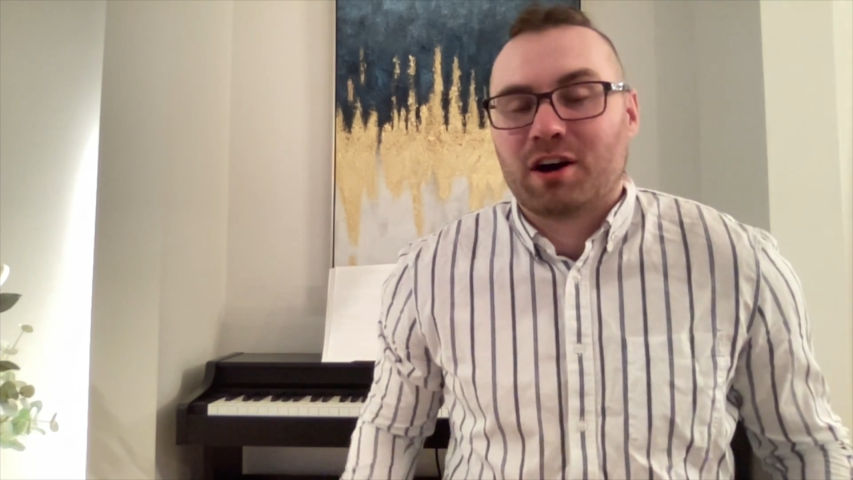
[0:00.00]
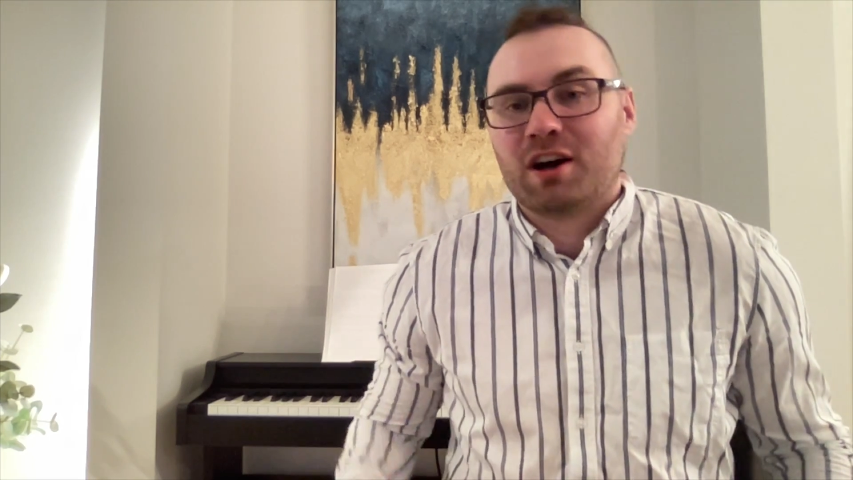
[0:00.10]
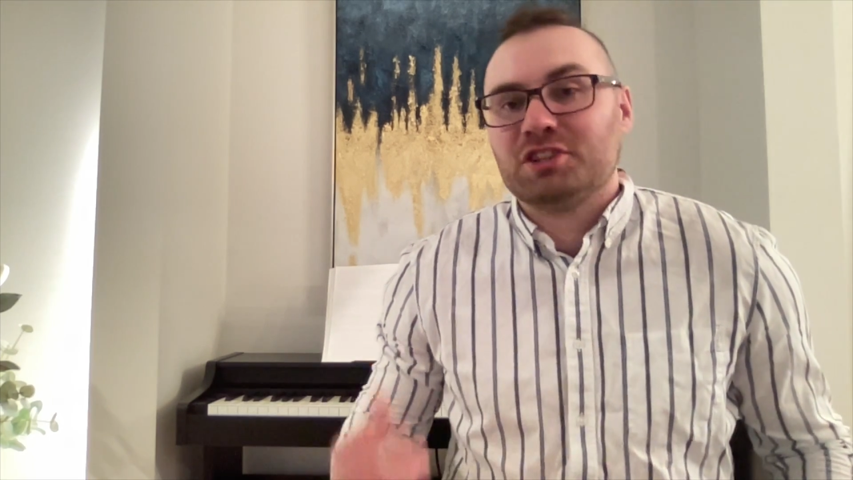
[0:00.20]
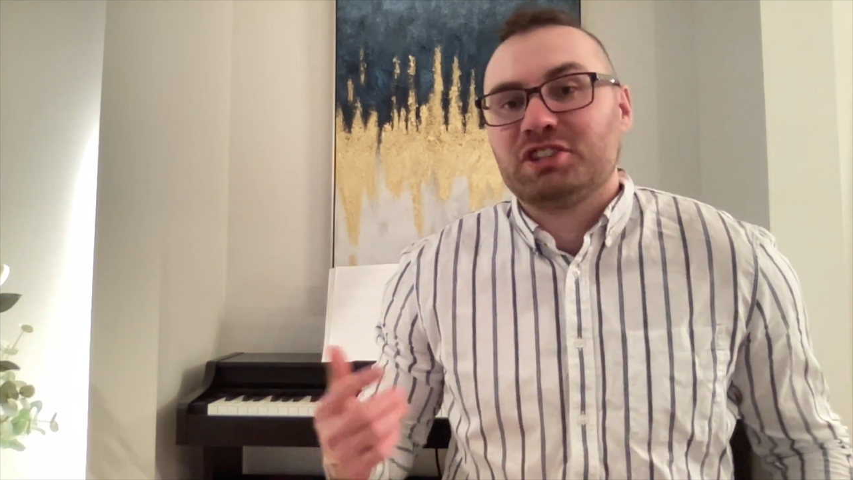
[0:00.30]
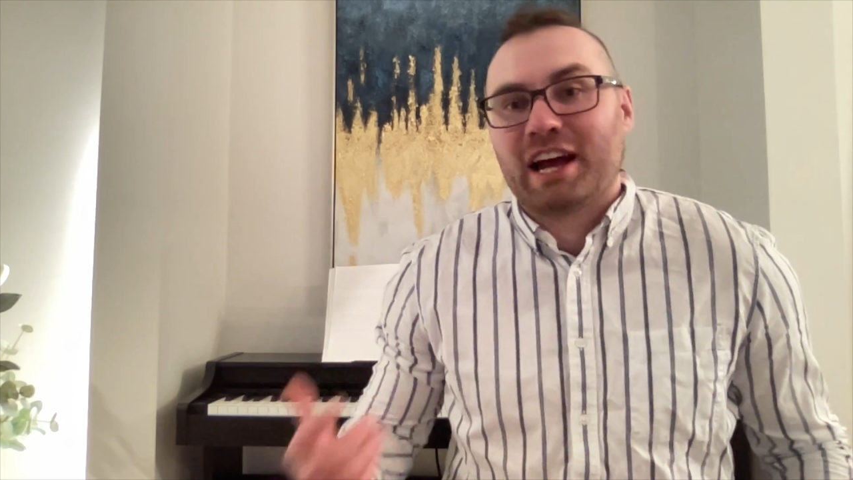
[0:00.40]

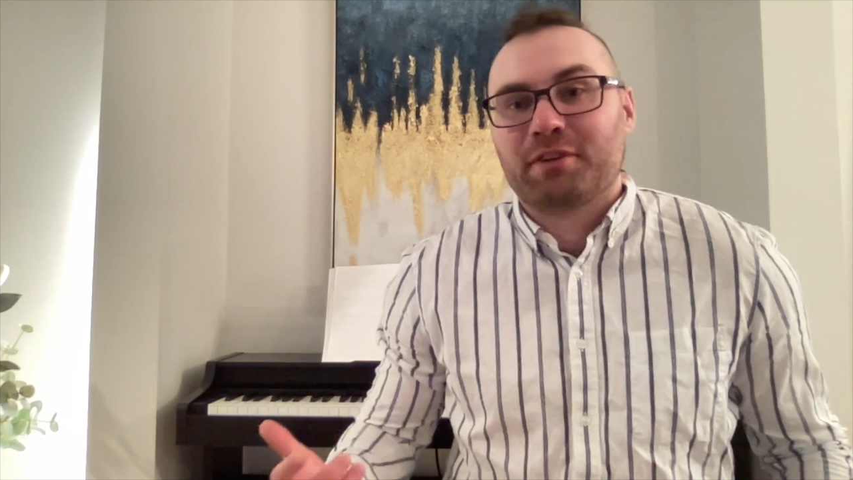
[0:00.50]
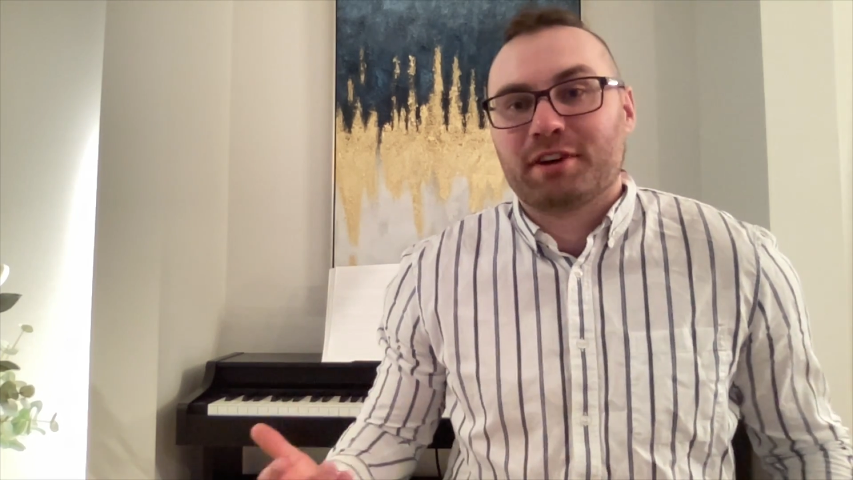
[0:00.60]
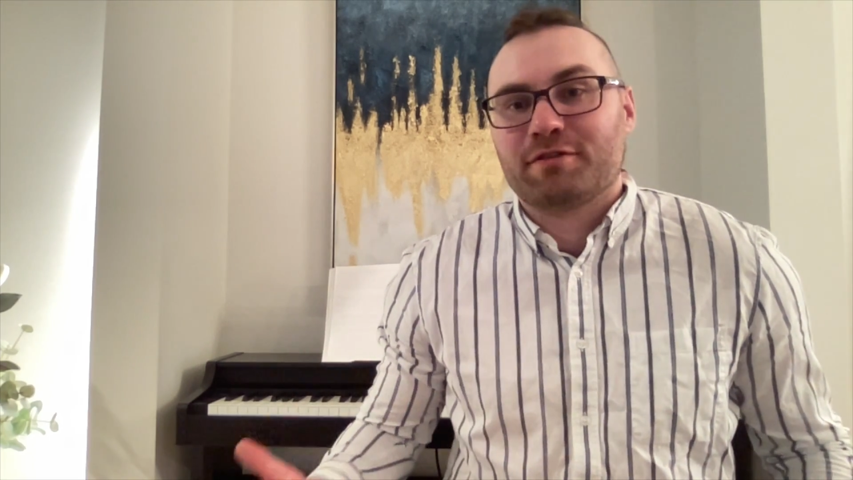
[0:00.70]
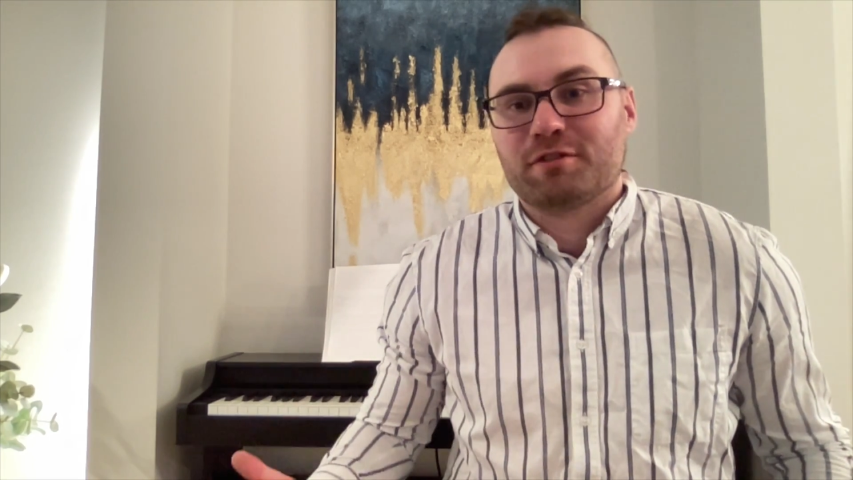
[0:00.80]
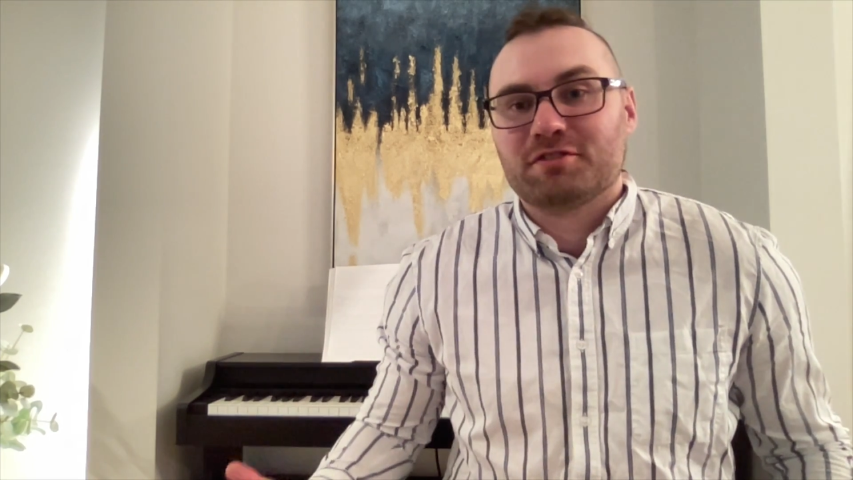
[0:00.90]
on
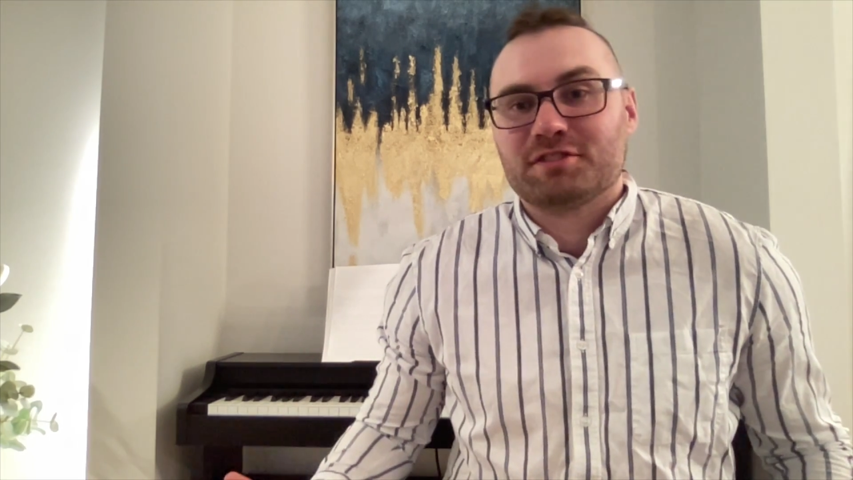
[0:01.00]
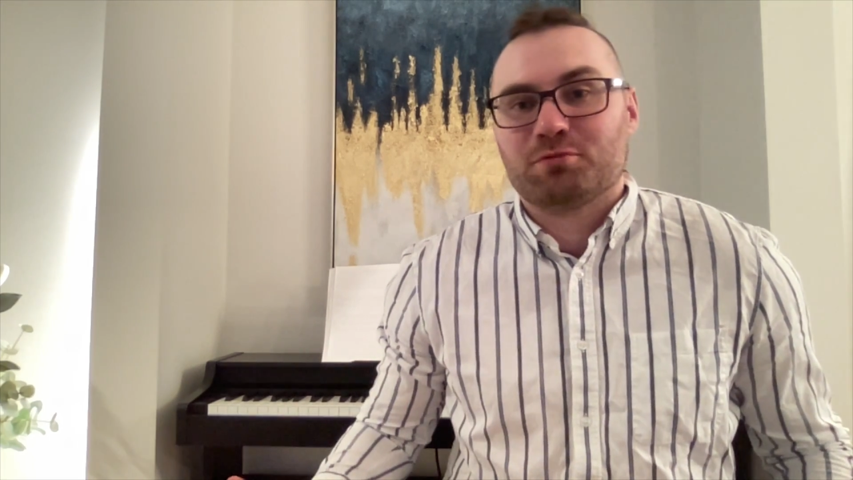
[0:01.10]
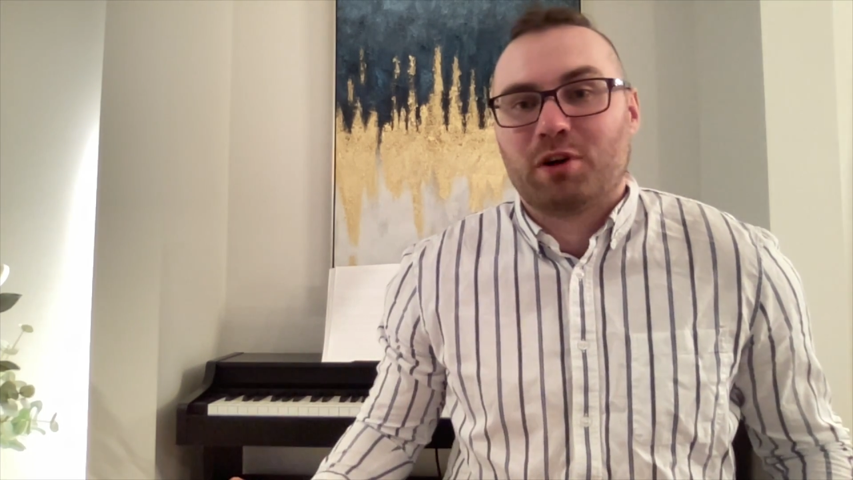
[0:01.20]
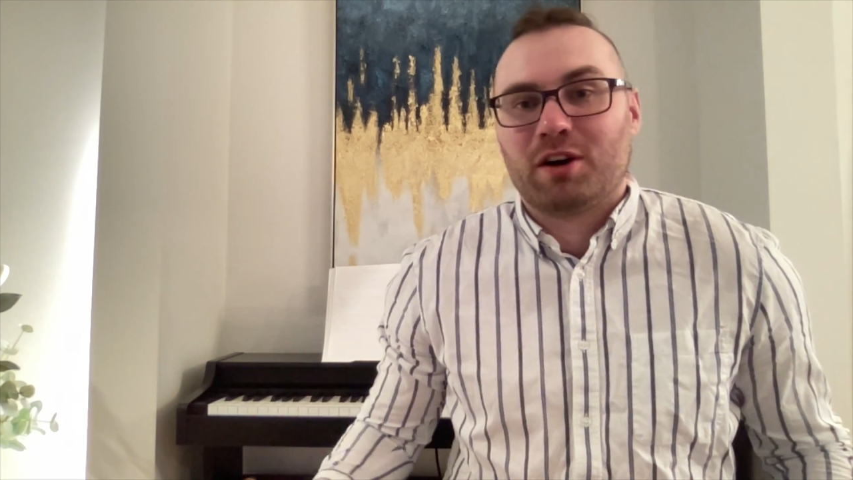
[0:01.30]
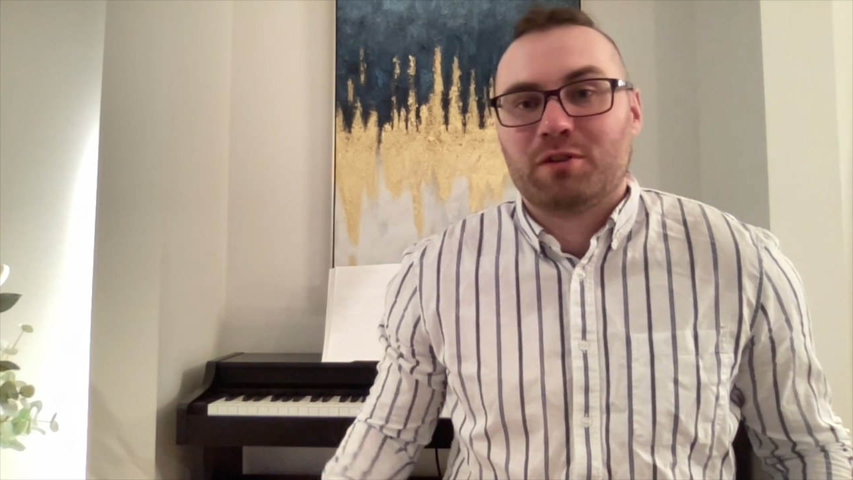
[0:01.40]
January 1st
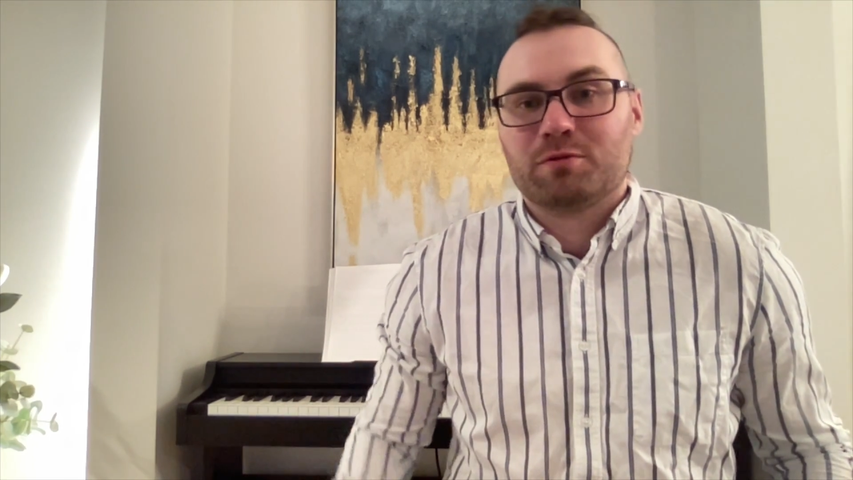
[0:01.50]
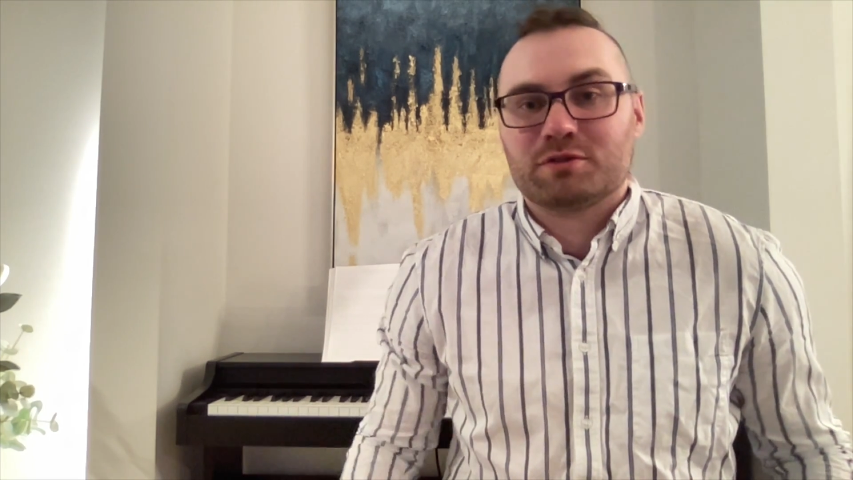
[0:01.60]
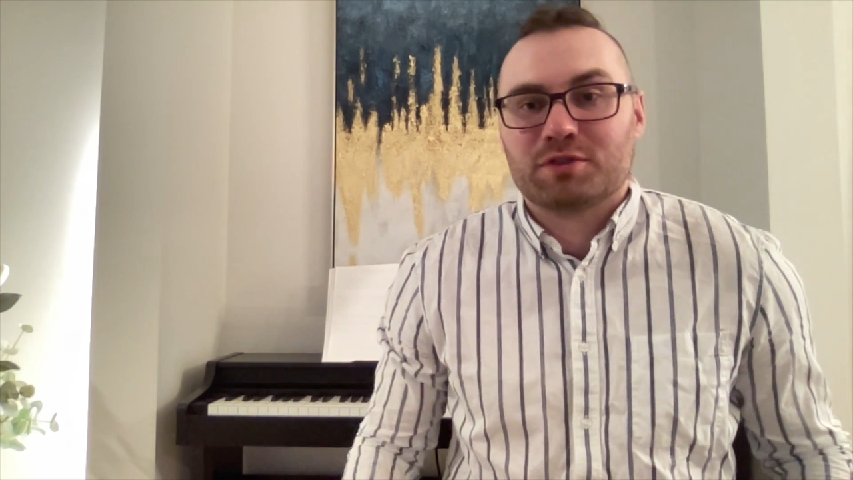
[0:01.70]
as well.